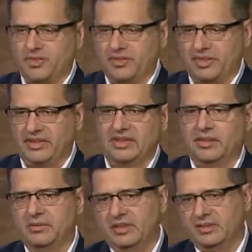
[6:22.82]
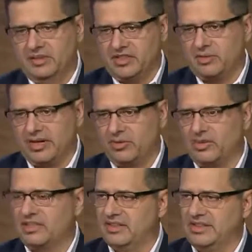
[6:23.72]
amount of income, the least amount of
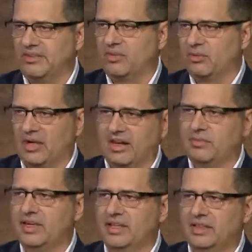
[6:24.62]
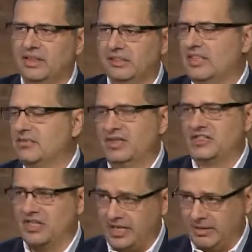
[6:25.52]
risk, and never run out of money. So that's my
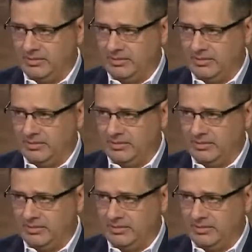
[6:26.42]
job.